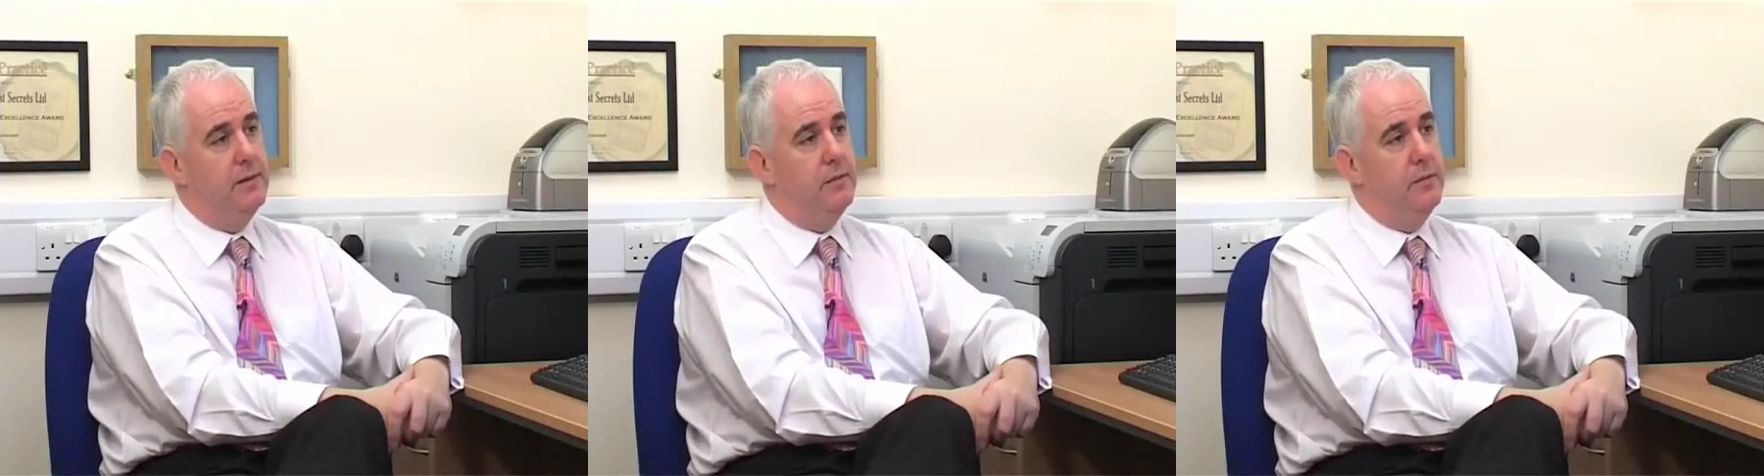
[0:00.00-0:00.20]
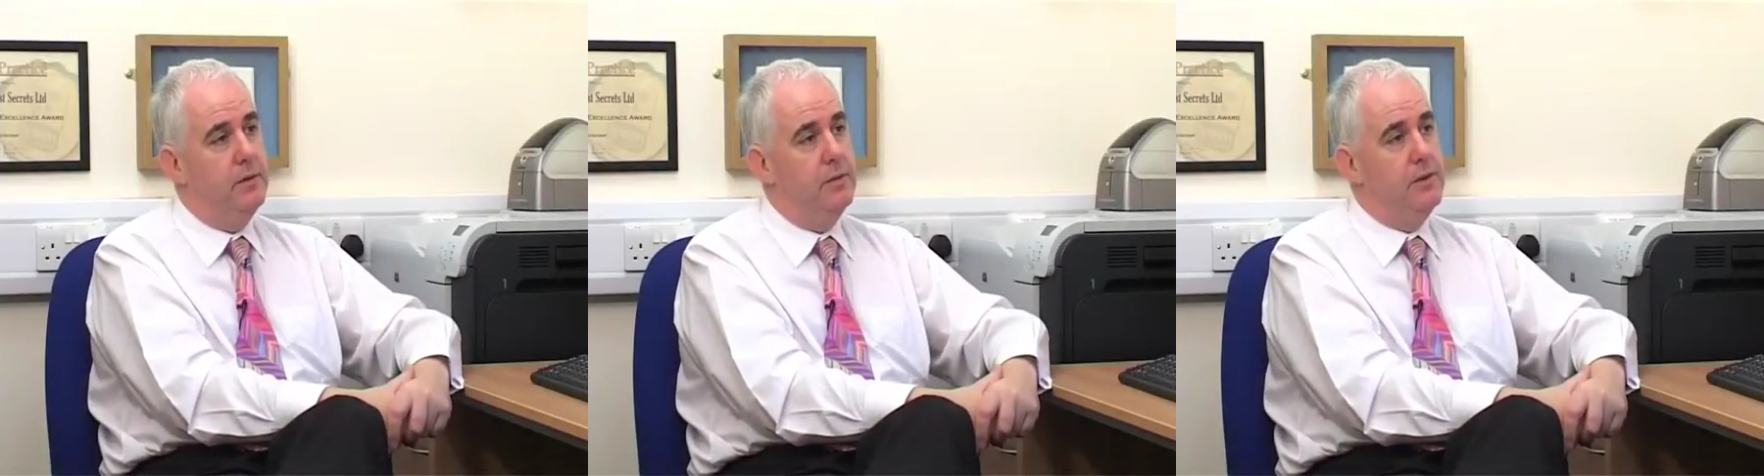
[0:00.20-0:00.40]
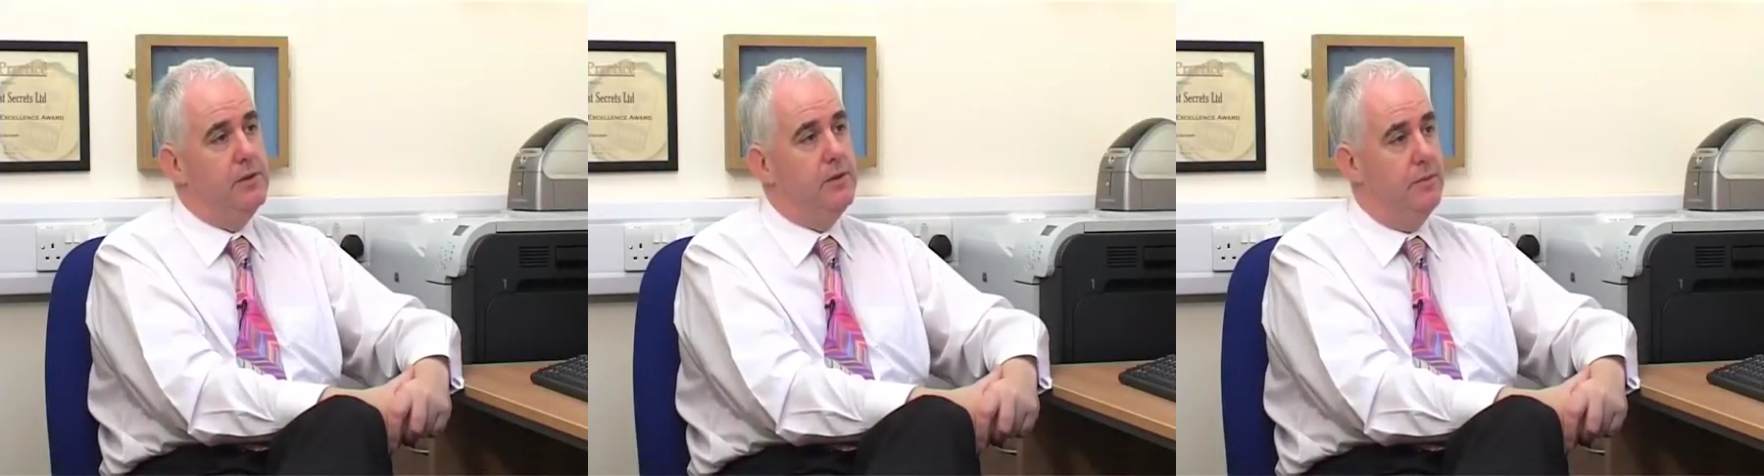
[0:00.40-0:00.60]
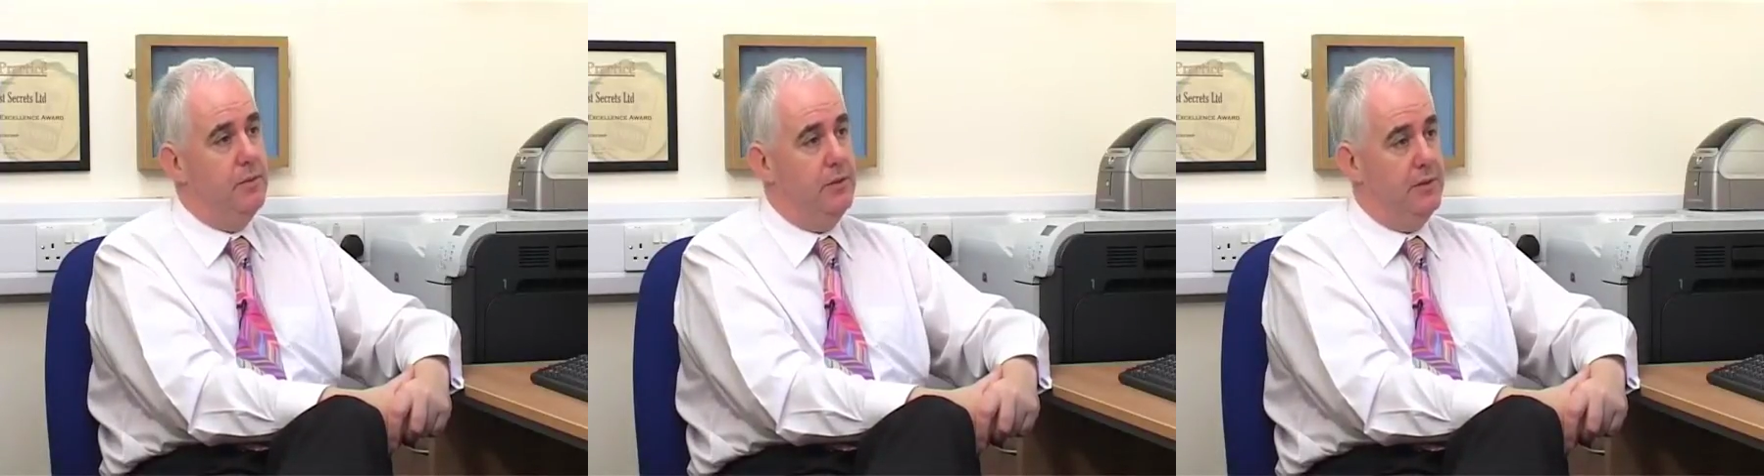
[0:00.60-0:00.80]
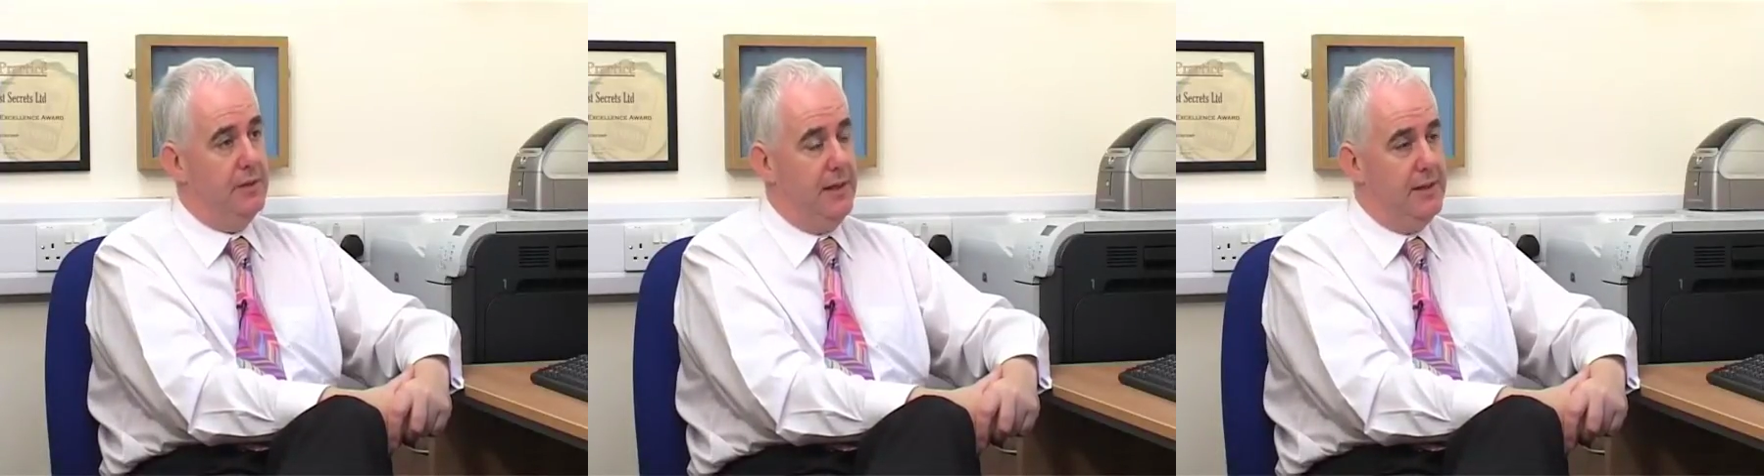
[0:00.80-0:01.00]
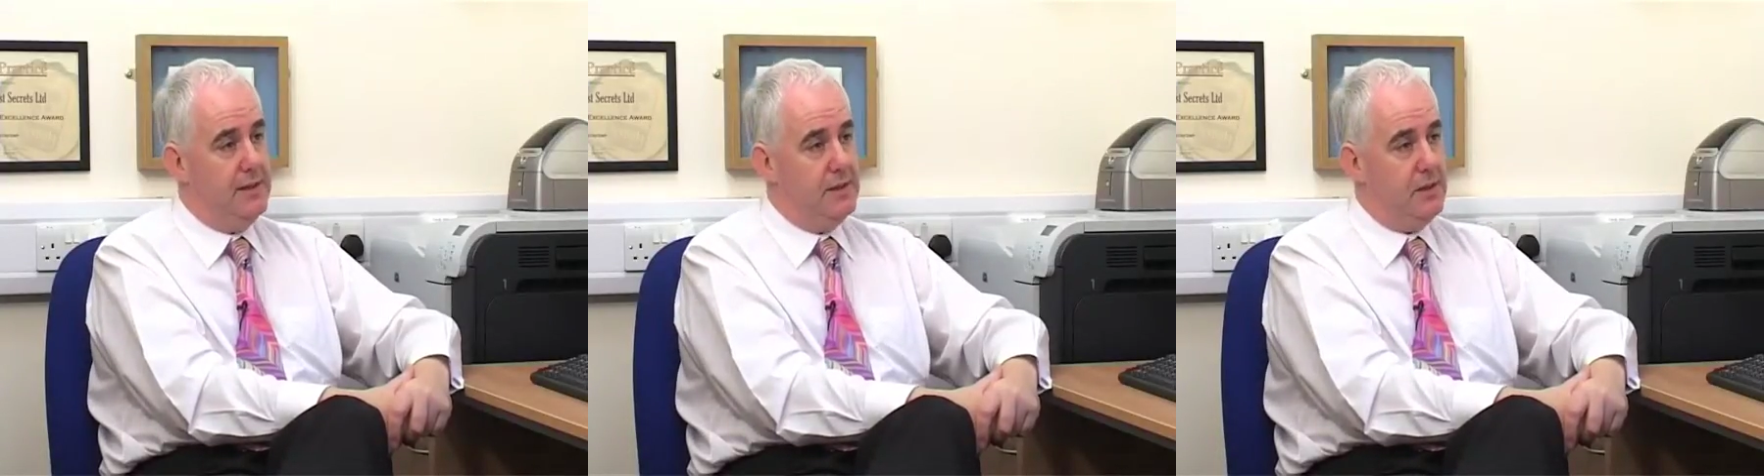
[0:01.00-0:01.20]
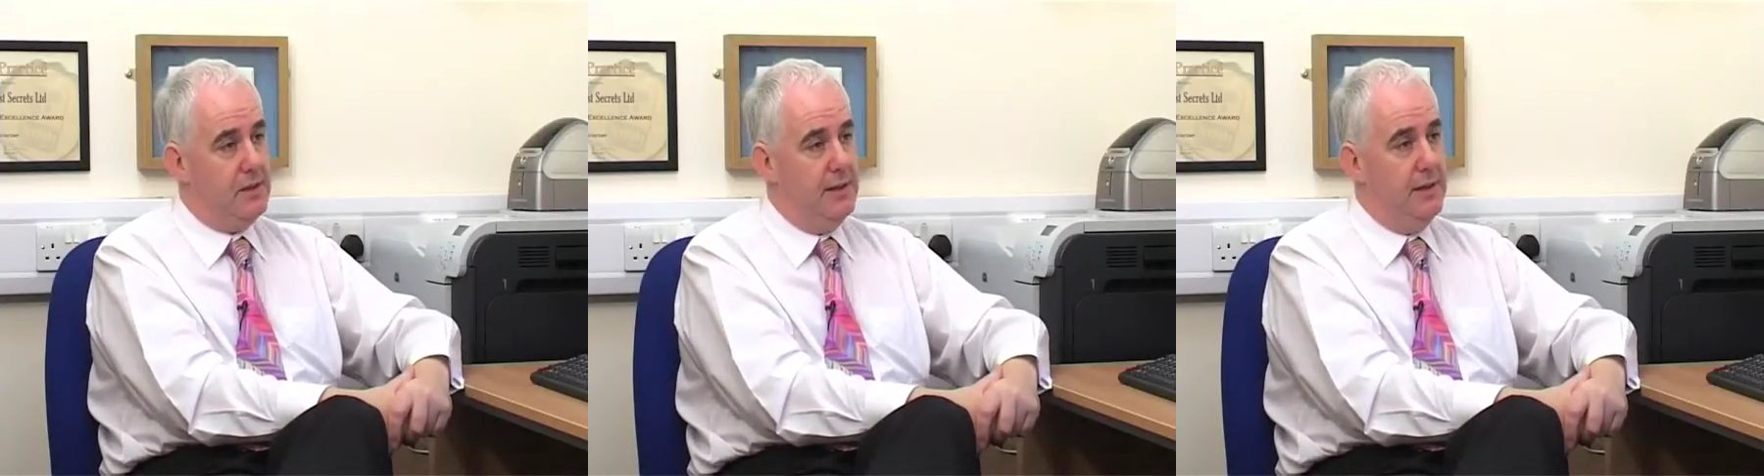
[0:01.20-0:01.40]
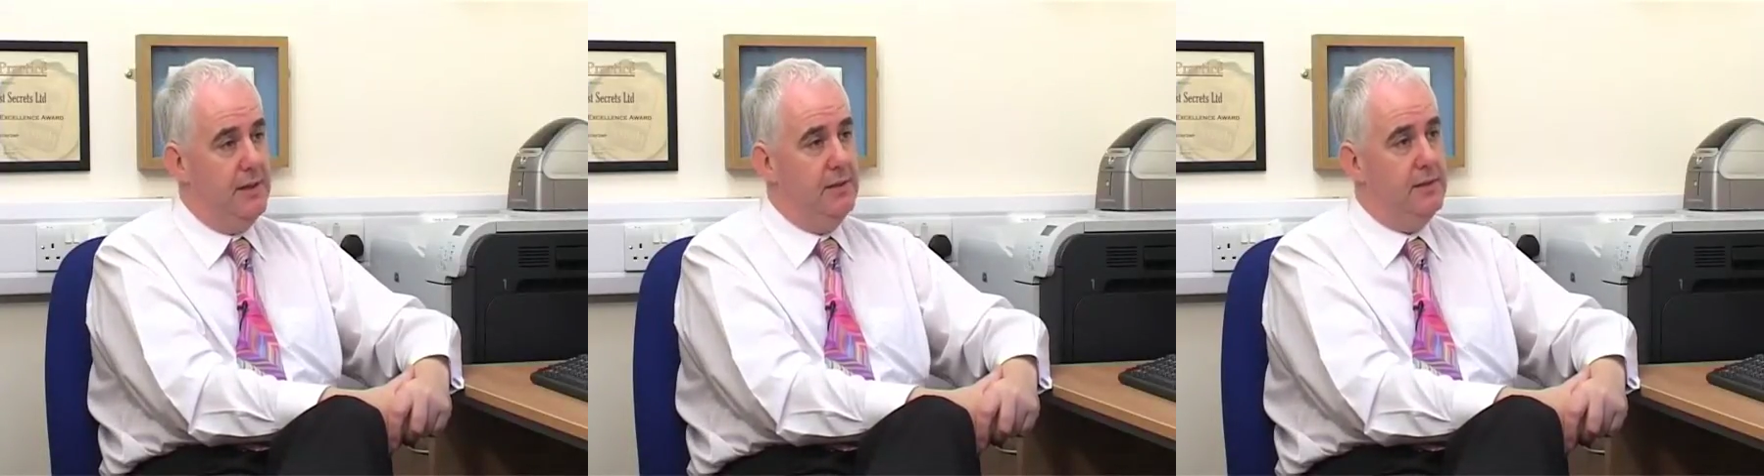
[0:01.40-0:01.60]
but we should both get
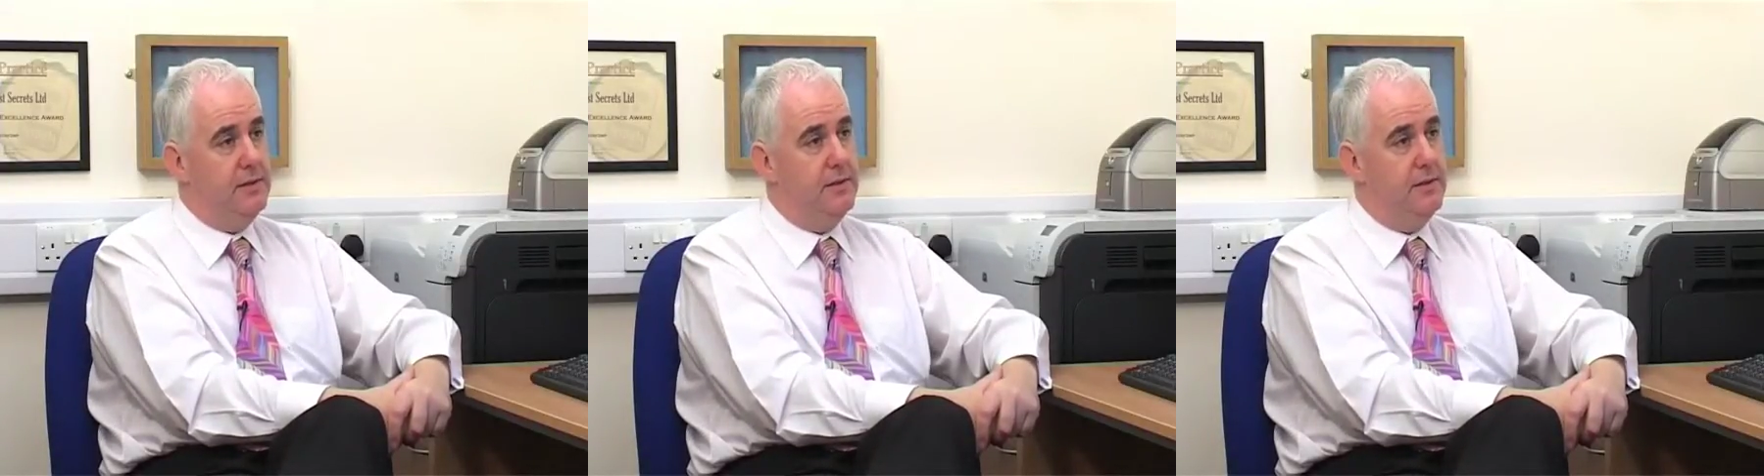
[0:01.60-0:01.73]
screened.